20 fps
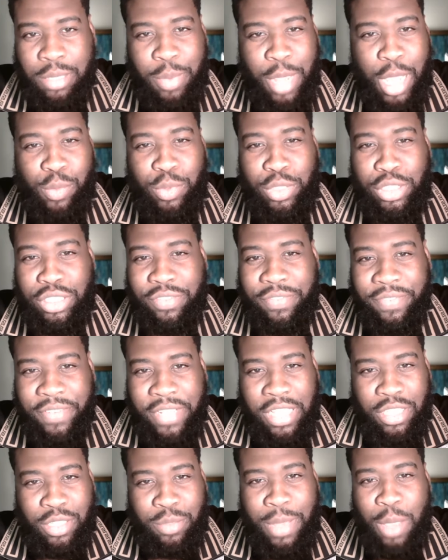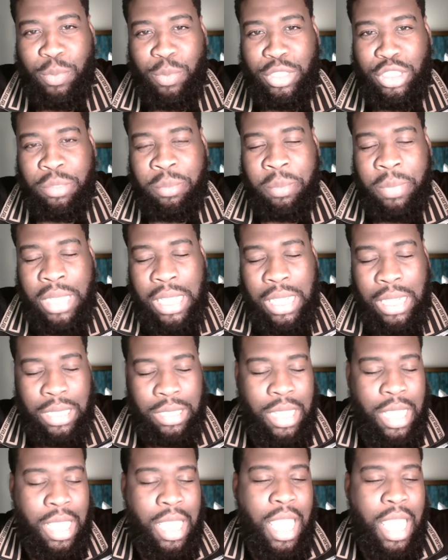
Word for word: about what you feel, it's about what you mean.